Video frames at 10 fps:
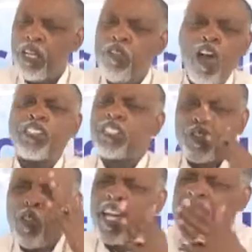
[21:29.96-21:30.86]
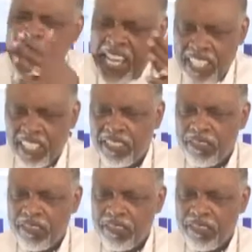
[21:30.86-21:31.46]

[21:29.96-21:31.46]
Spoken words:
Not through killing.